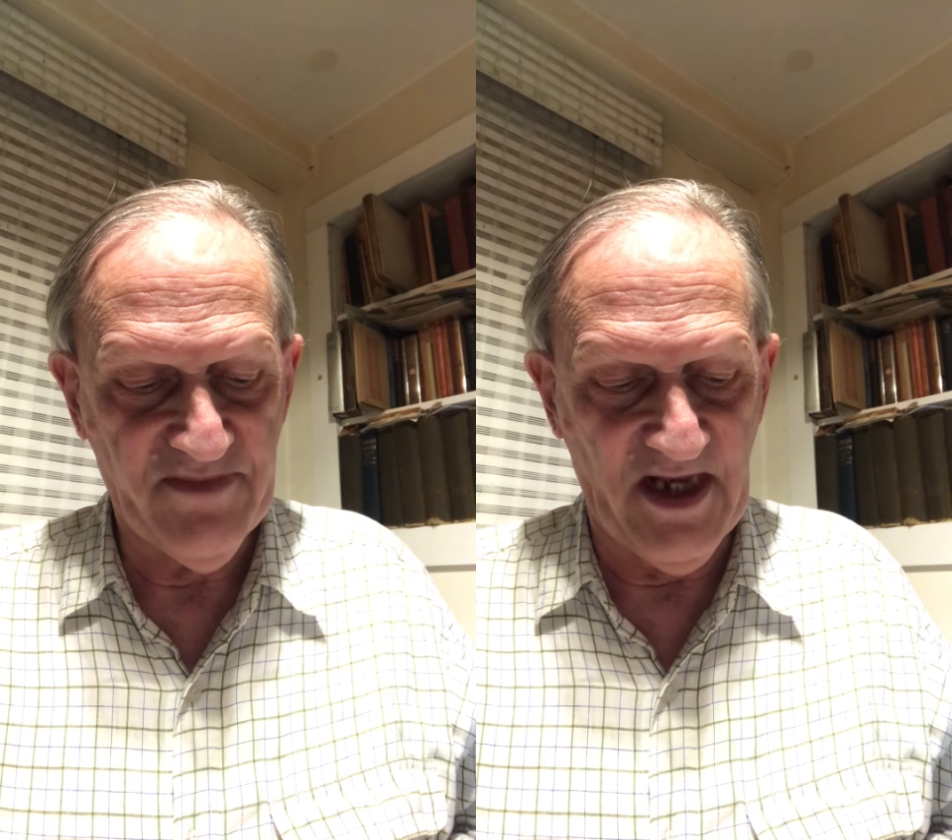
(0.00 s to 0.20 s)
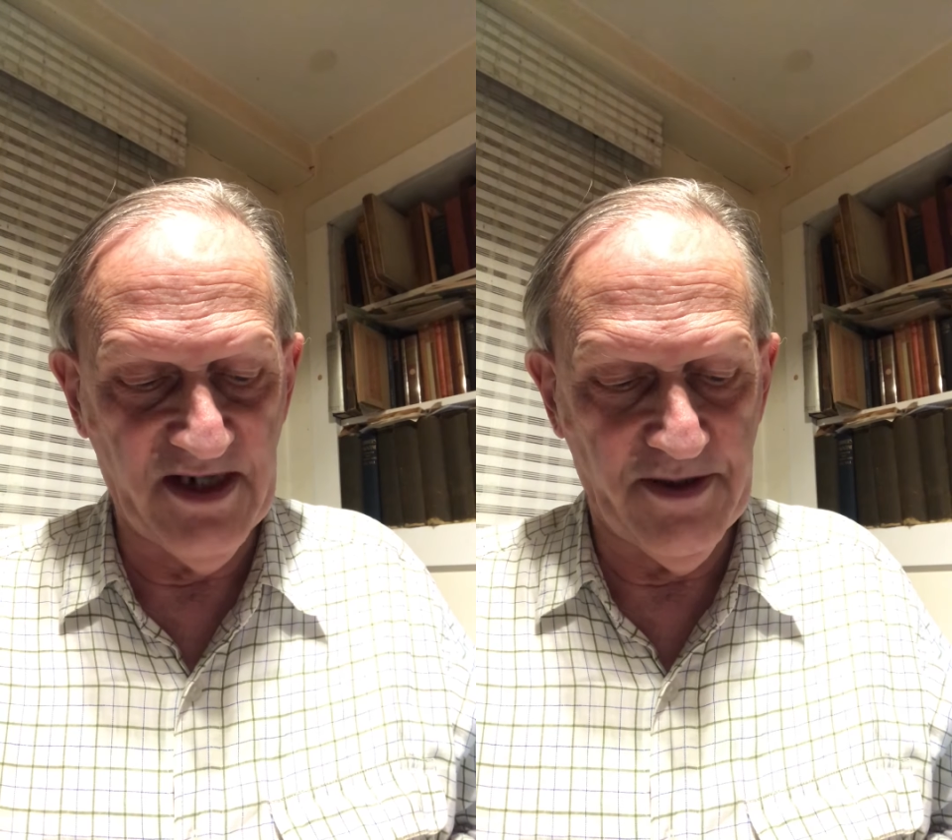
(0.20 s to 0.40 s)

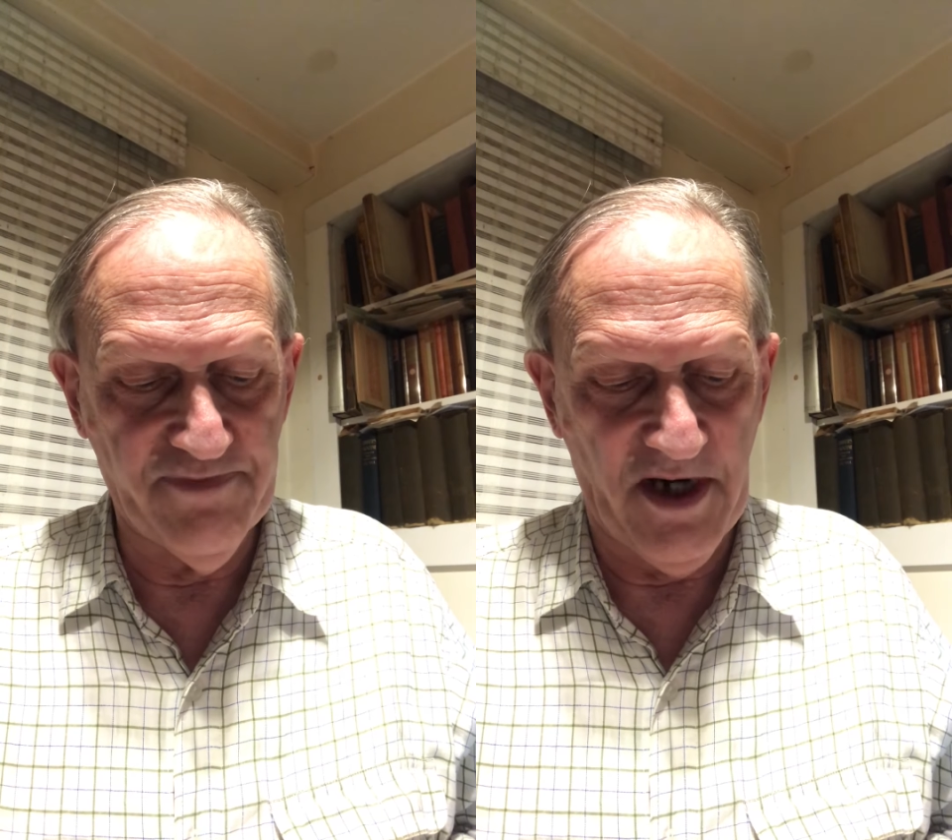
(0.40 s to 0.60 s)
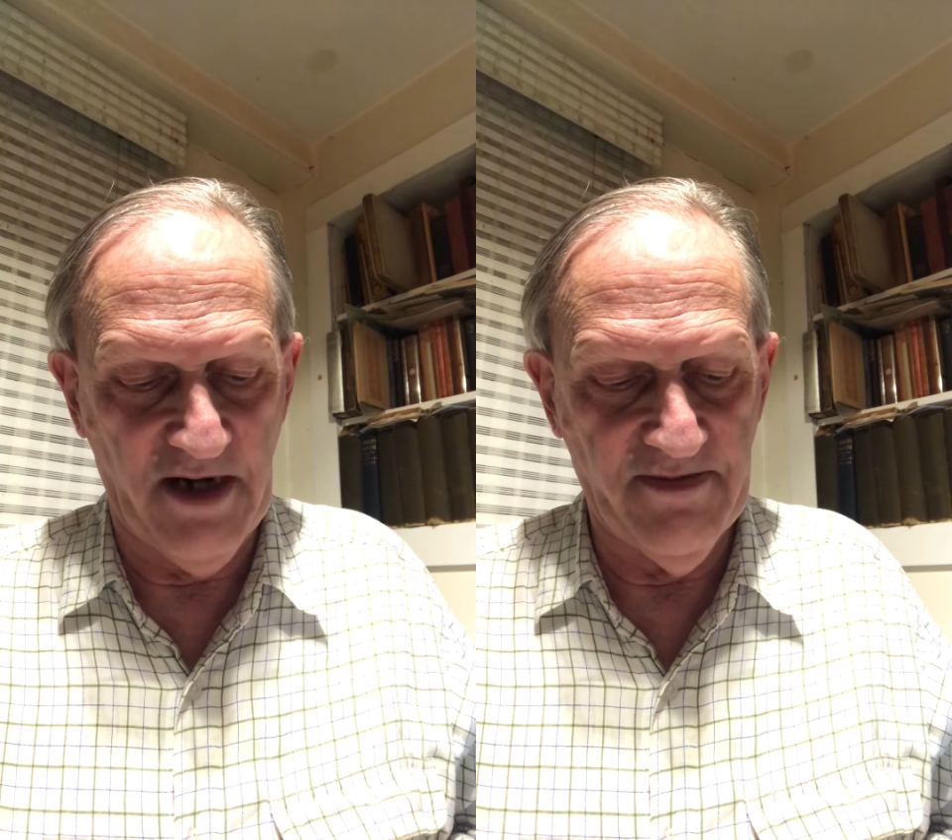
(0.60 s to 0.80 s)
as a
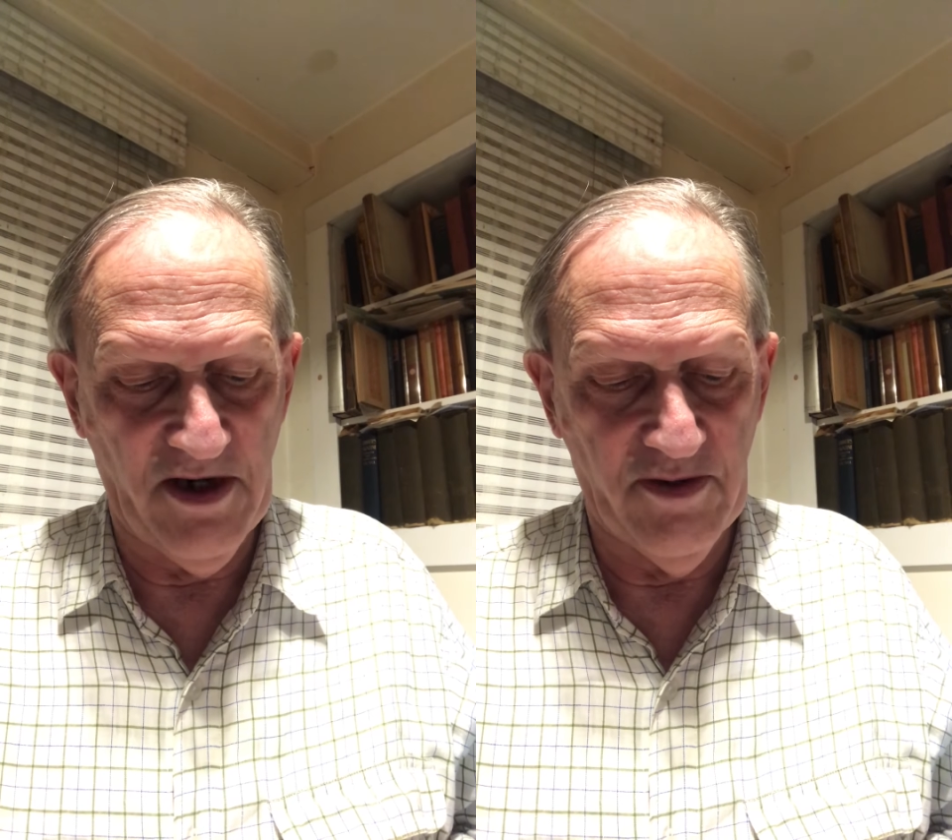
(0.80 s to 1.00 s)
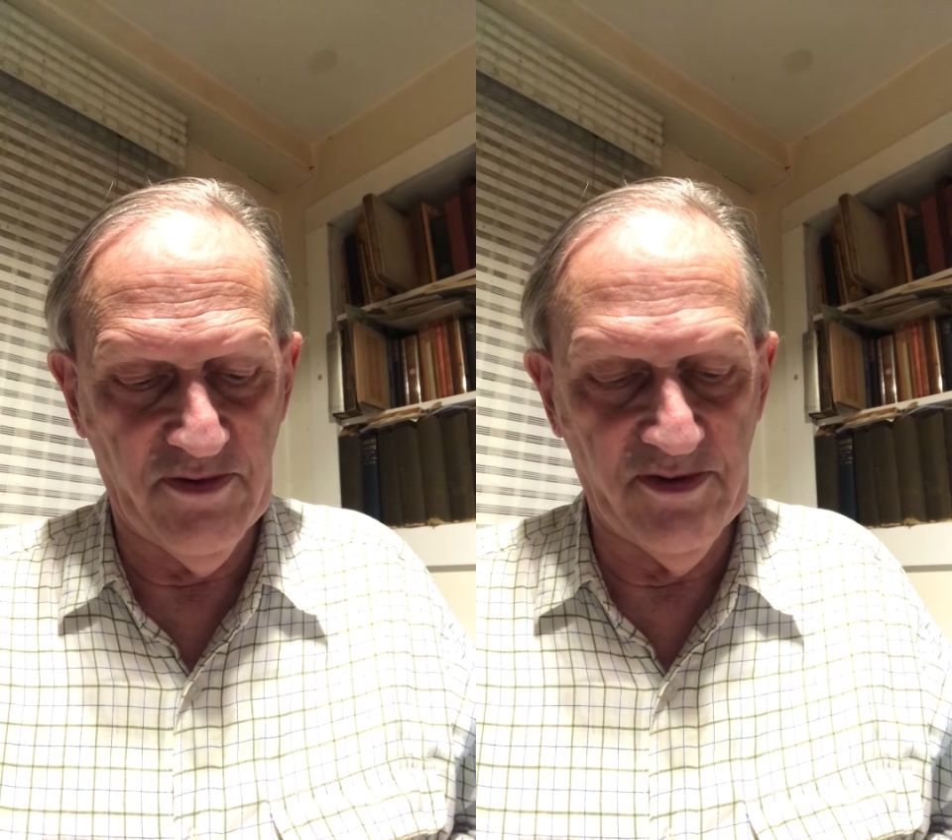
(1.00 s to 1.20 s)

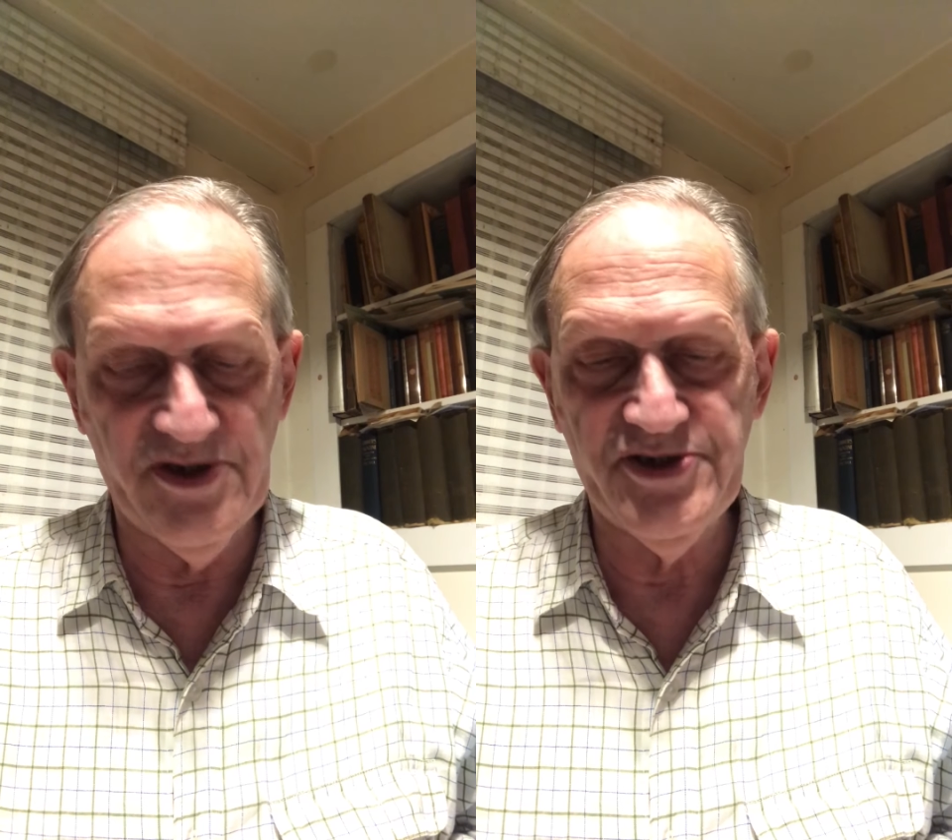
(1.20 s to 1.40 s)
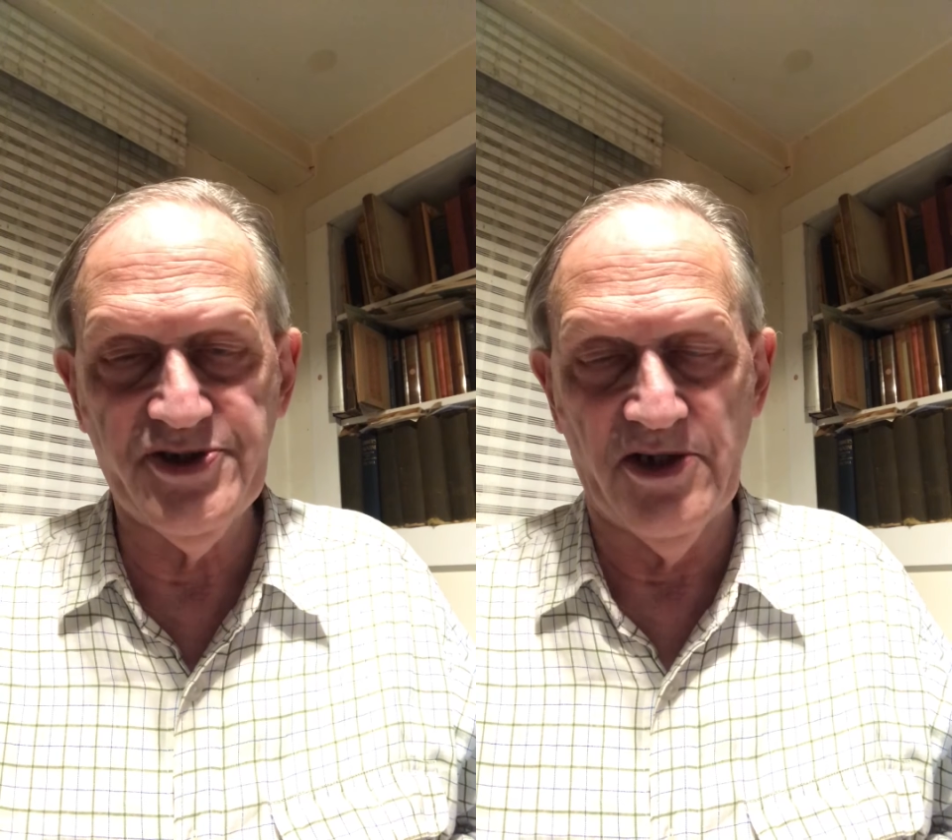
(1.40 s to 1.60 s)
primary
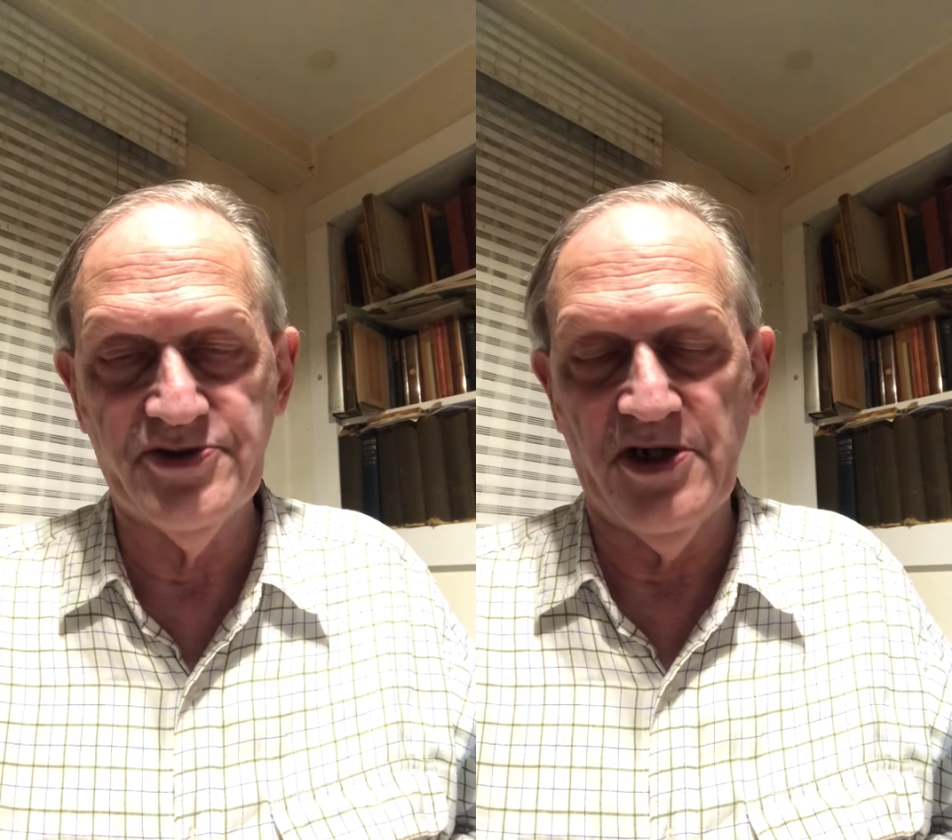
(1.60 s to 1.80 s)
result